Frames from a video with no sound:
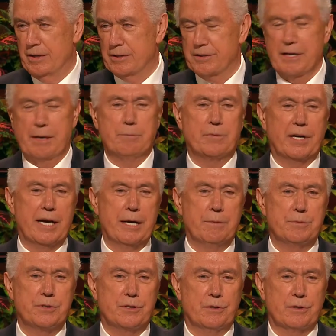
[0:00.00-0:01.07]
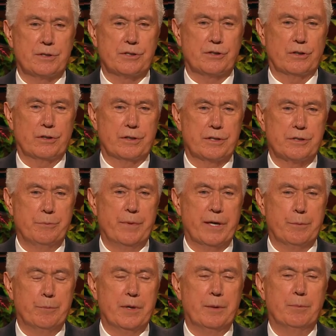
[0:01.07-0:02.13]
Sometimes your stories
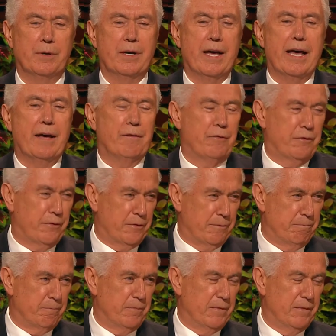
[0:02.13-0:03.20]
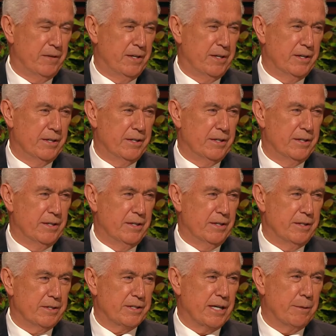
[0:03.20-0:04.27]
make people laugh.
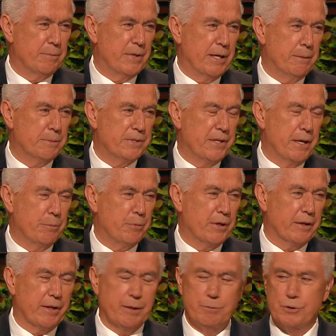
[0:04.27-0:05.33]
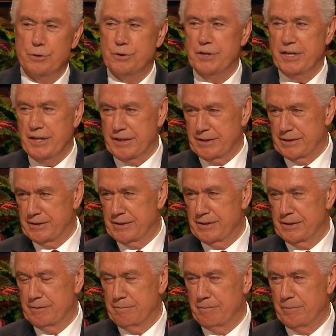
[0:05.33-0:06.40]
Sometimes they bring them to
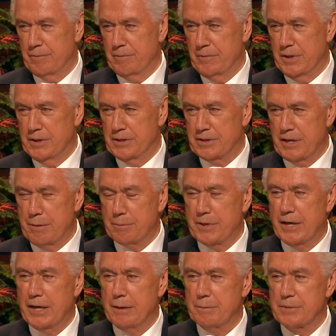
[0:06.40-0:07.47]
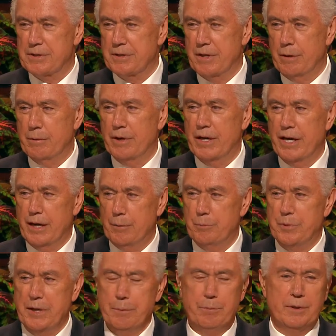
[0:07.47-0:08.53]
tears. Sometimes they will help
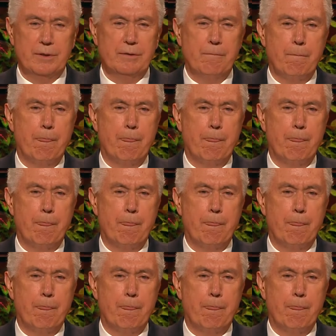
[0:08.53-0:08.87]
people